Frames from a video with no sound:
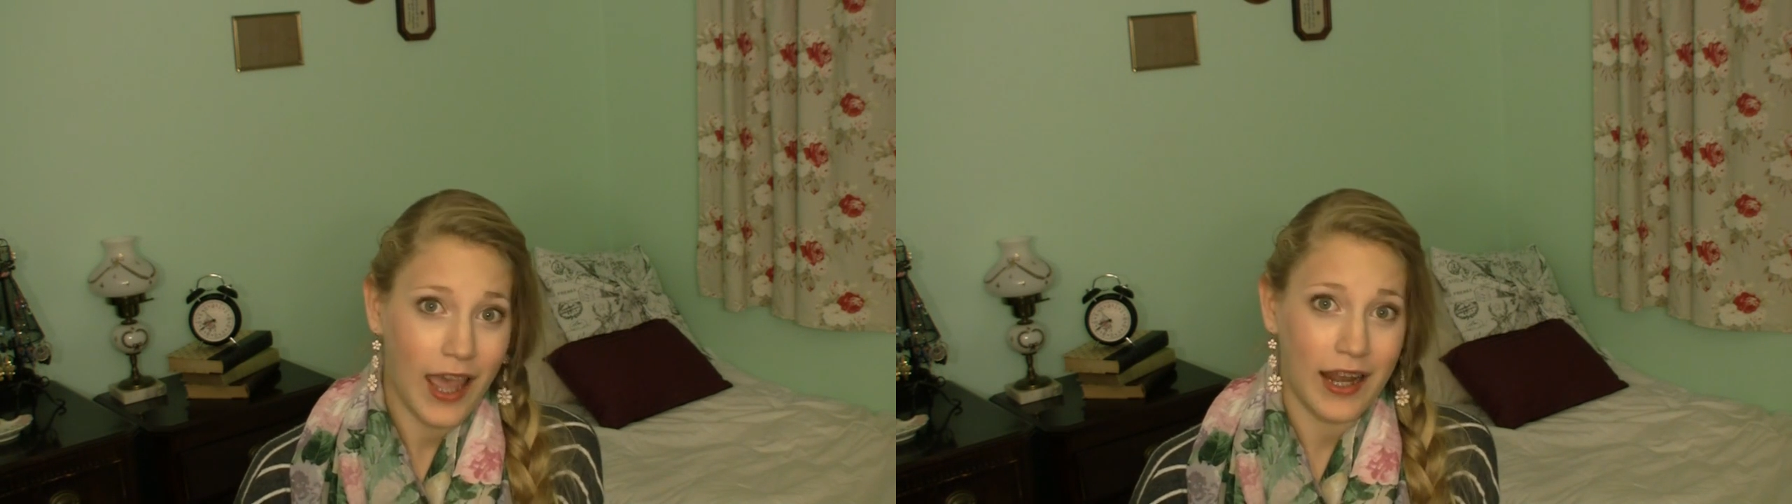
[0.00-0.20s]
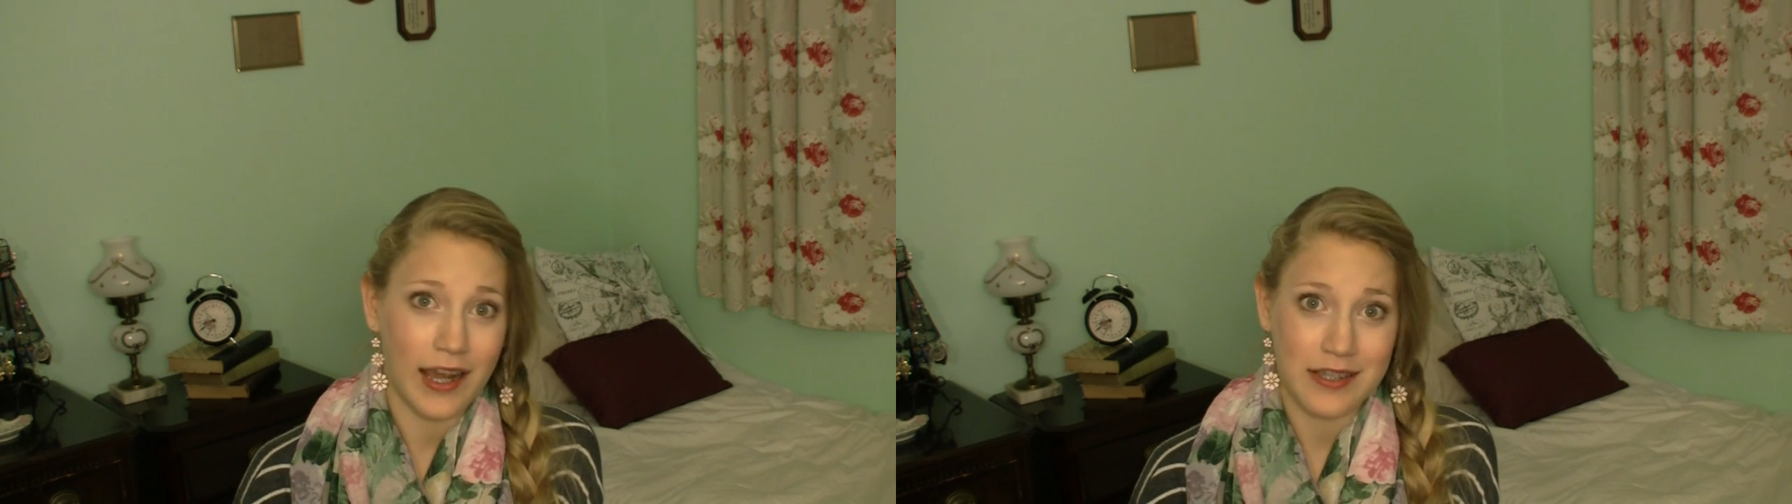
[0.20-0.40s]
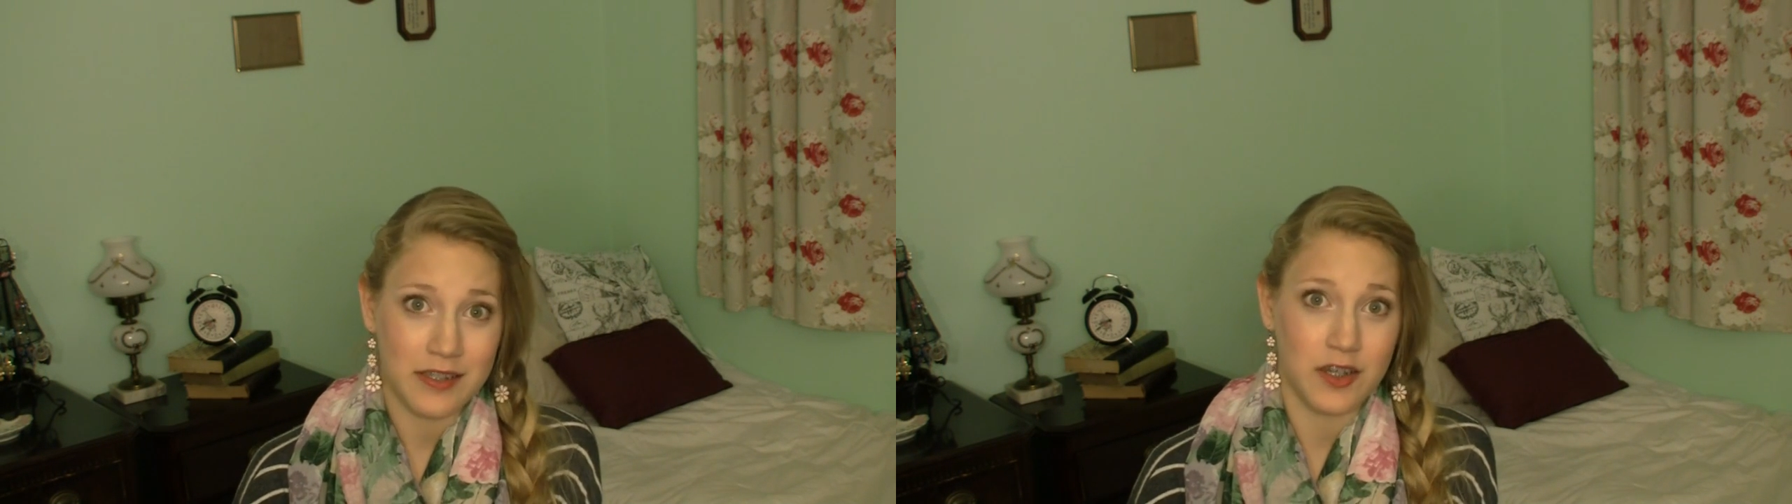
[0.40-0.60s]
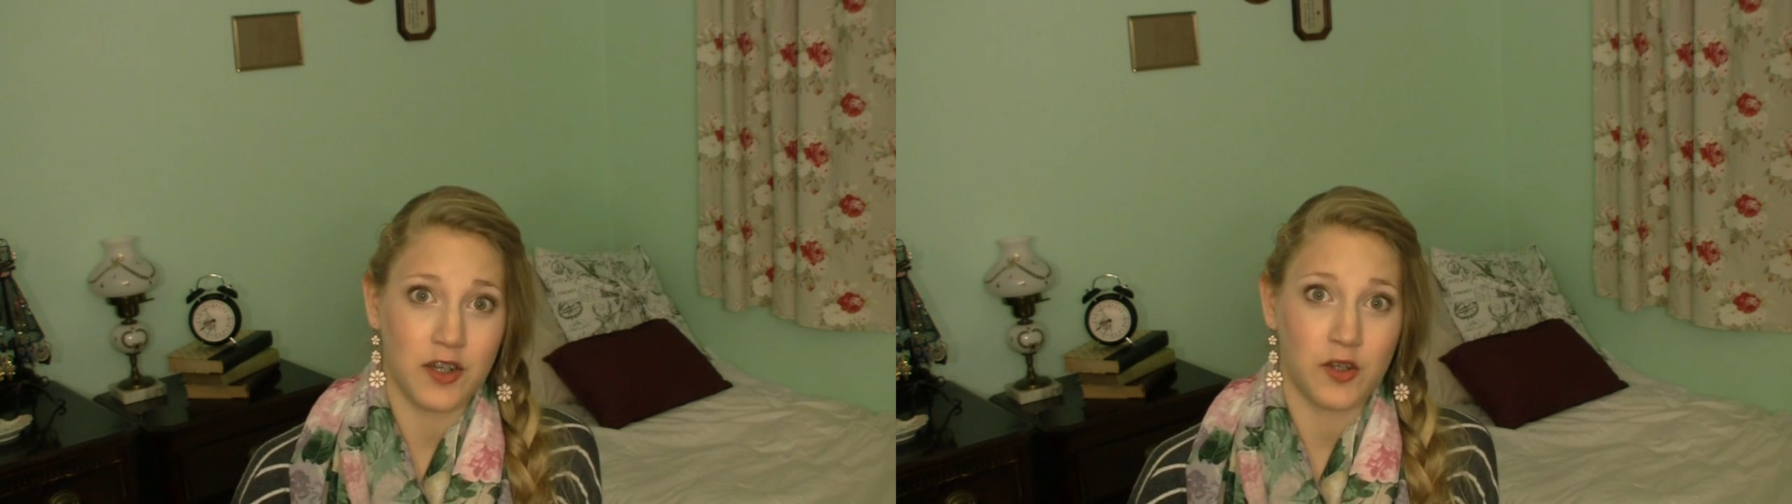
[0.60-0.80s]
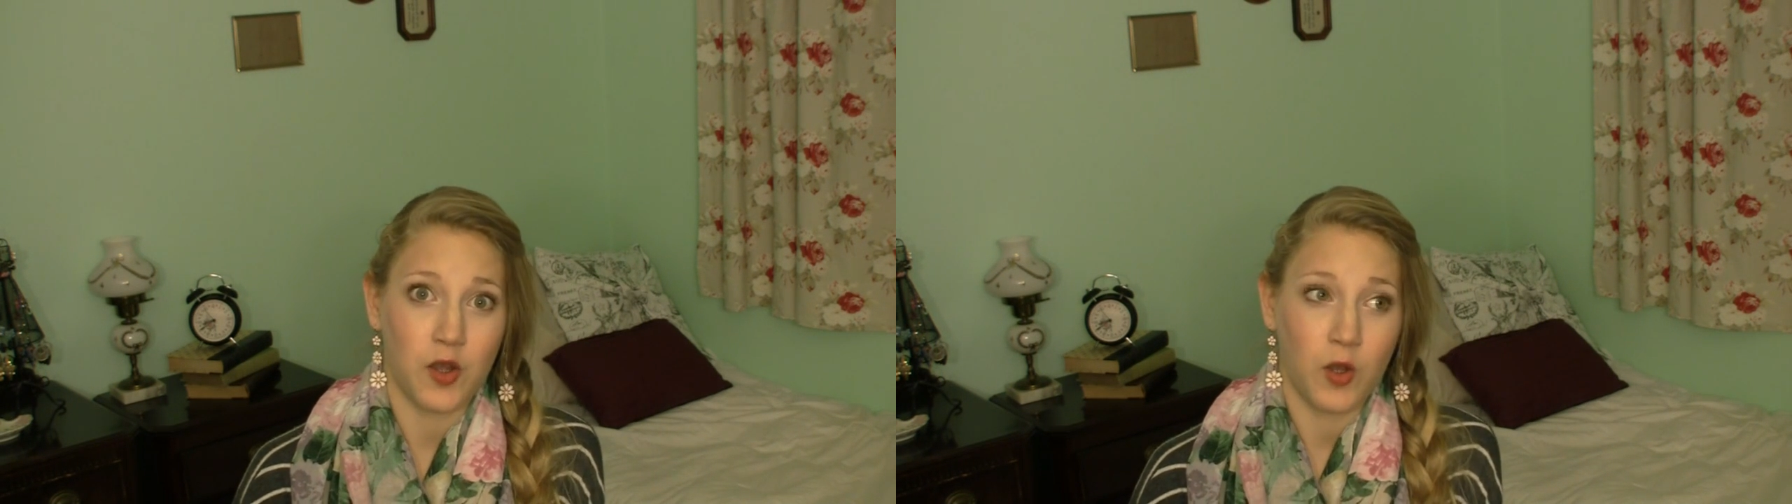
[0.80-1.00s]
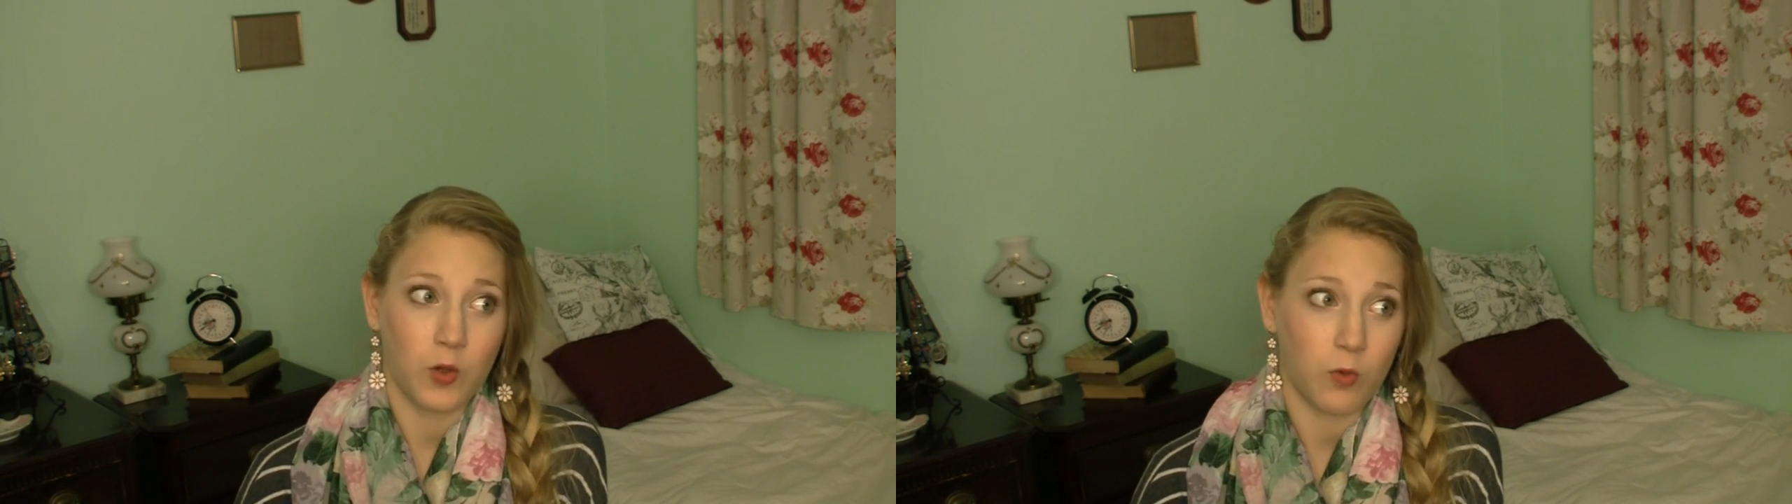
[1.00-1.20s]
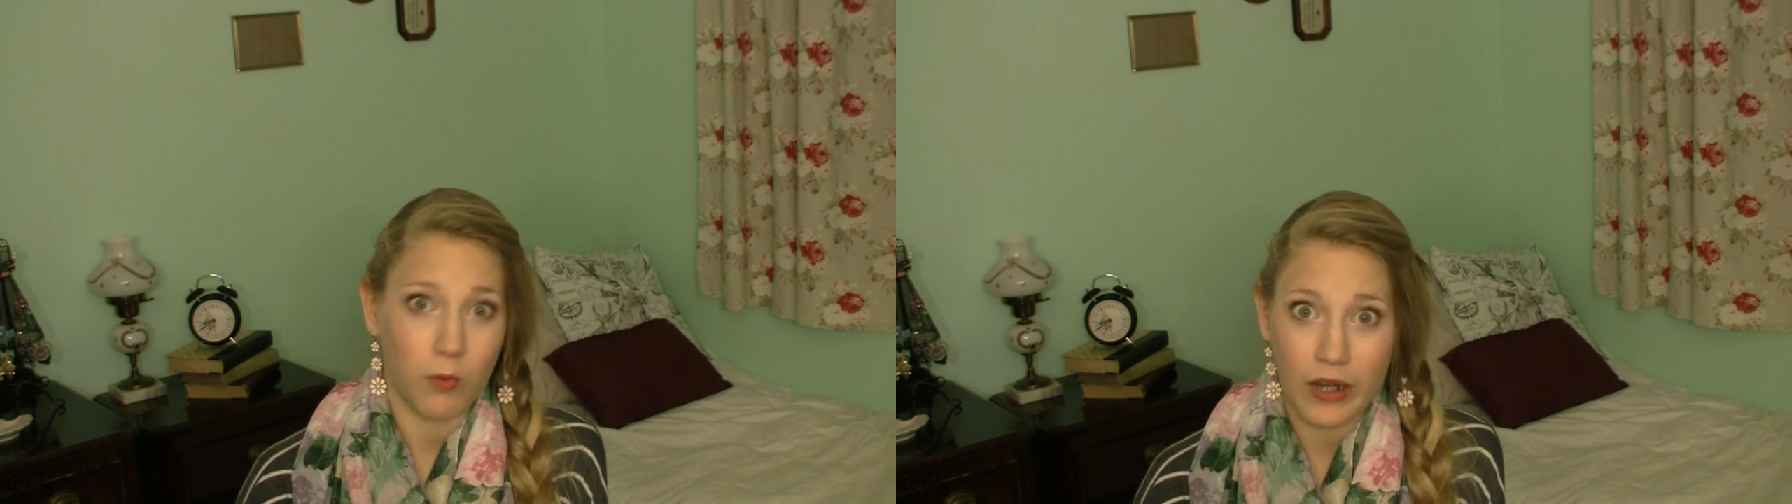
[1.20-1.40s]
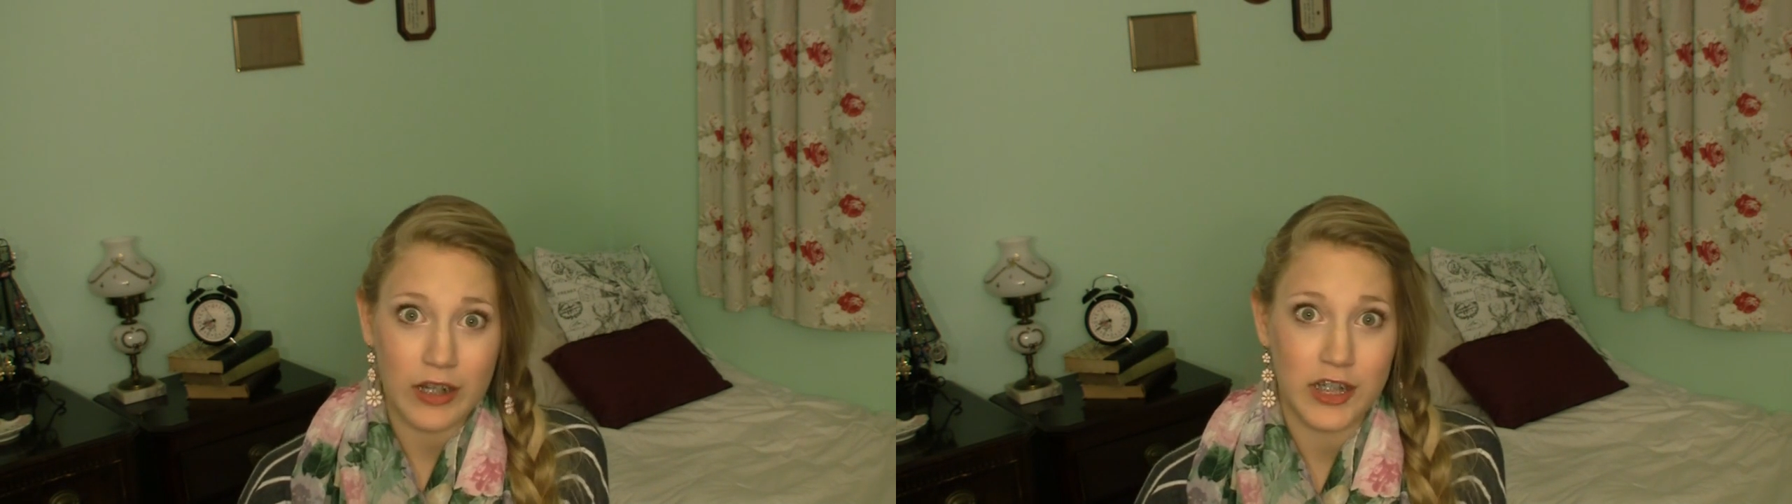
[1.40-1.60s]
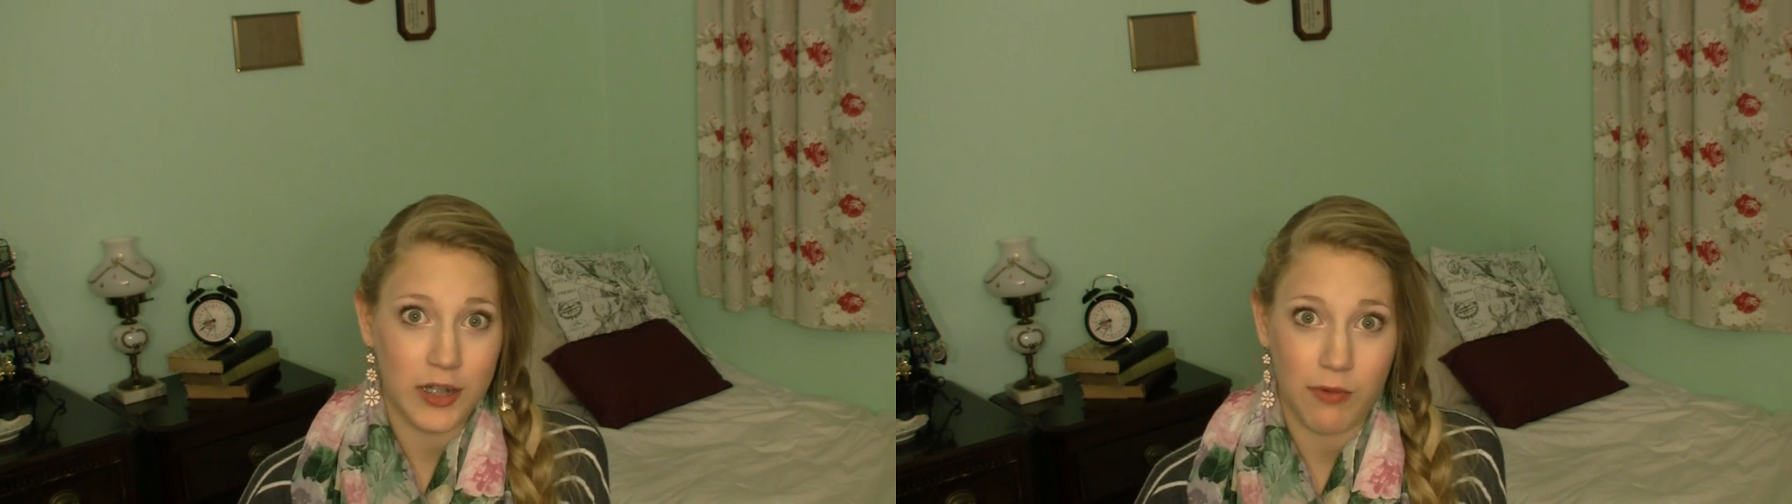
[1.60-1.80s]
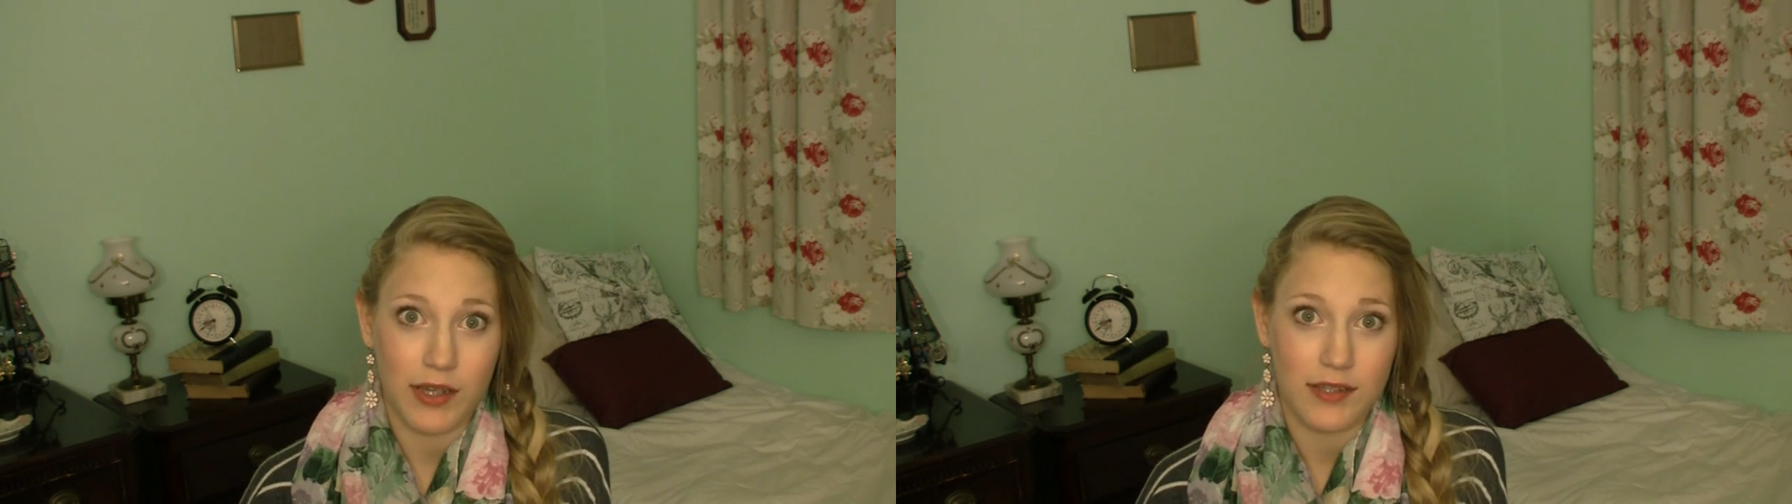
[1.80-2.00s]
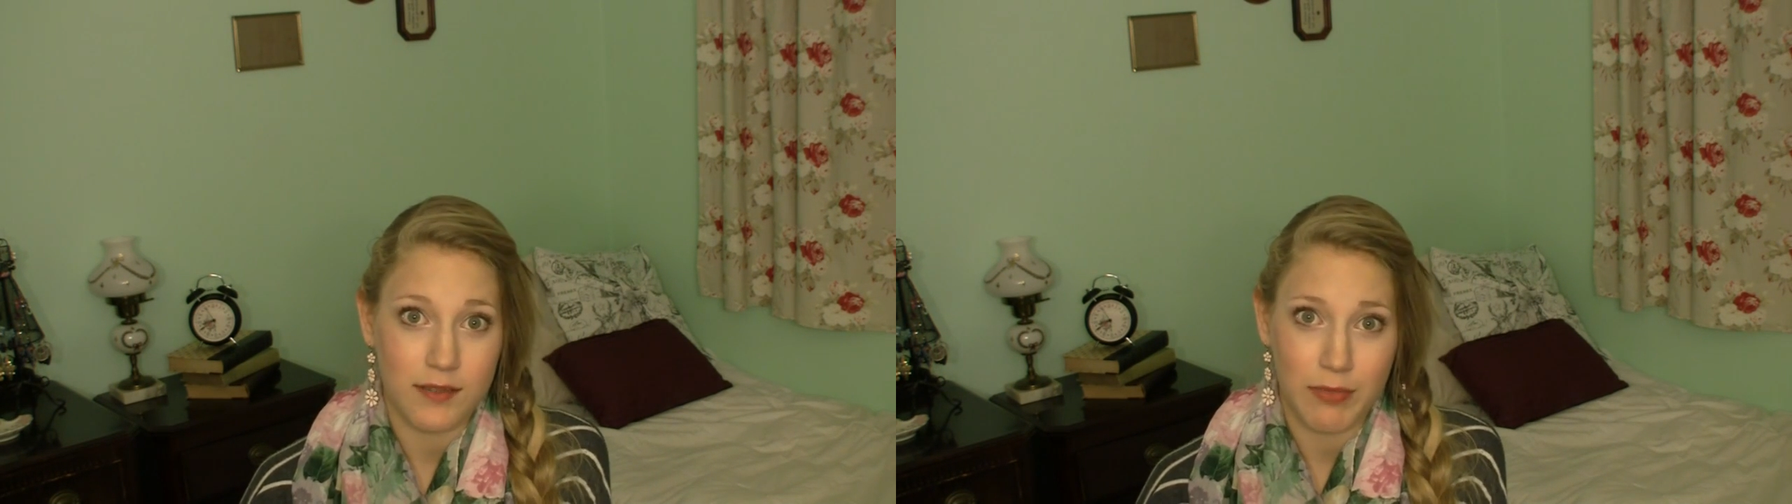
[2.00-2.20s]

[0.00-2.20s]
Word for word: and ask her where she was